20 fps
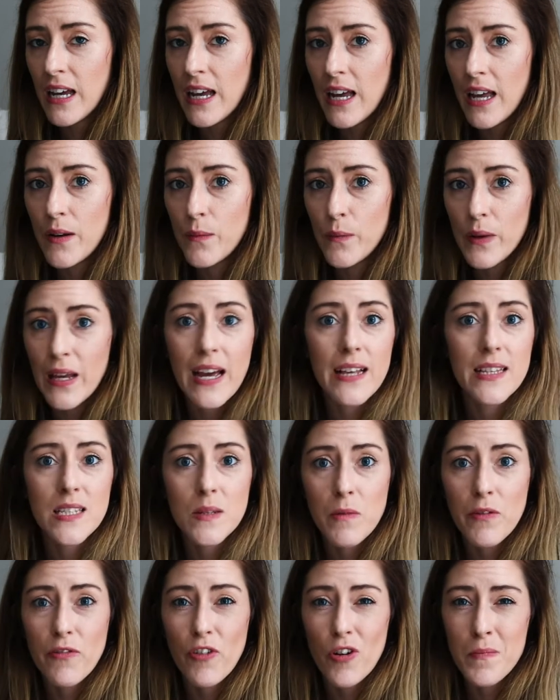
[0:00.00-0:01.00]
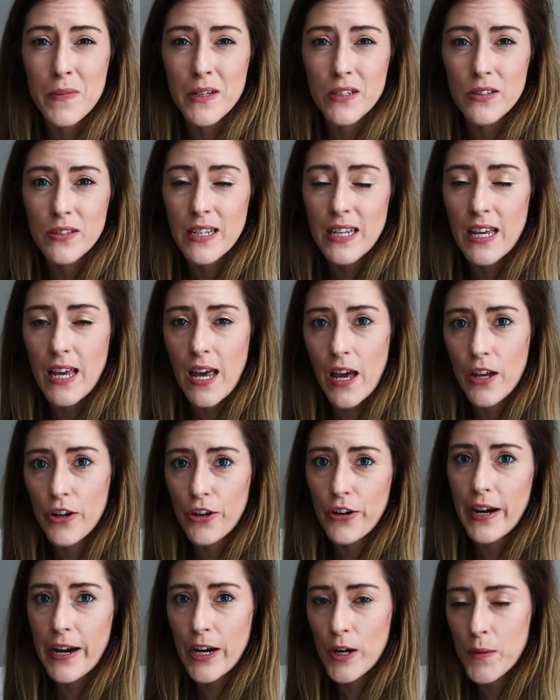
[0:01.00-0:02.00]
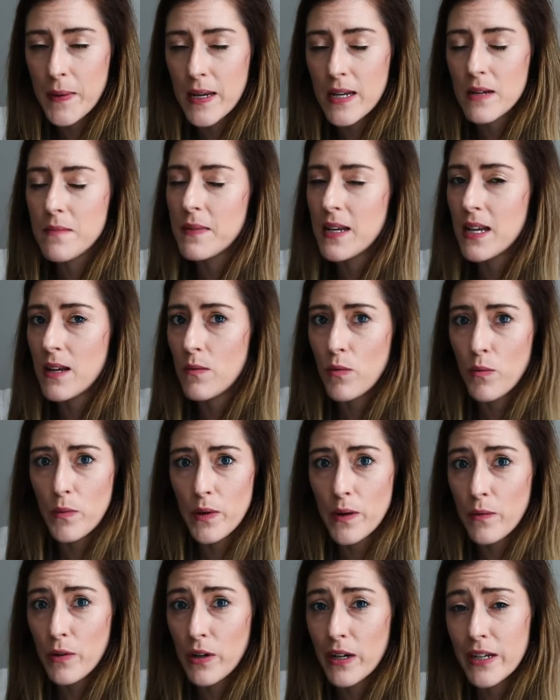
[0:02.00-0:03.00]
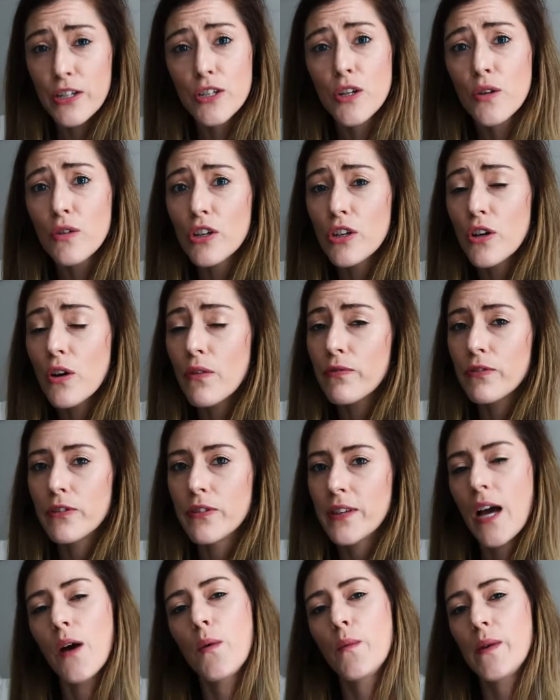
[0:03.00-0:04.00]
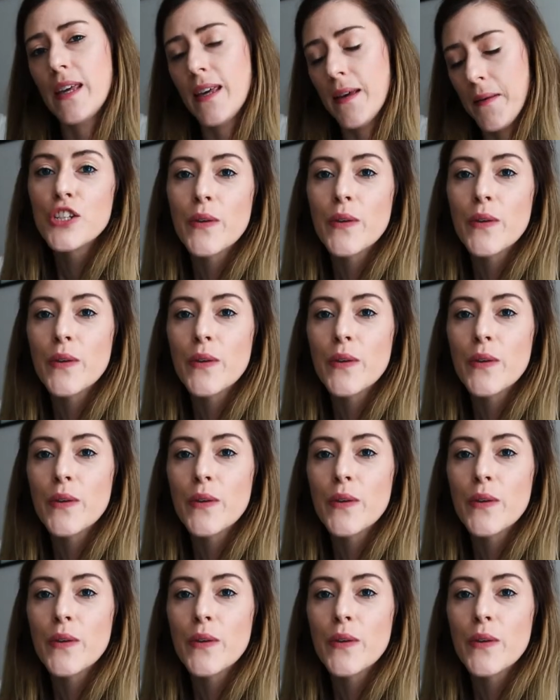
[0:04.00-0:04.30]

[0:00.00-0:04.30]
and we had some of our meals at our Airbnb when we were in Tokyo for that week.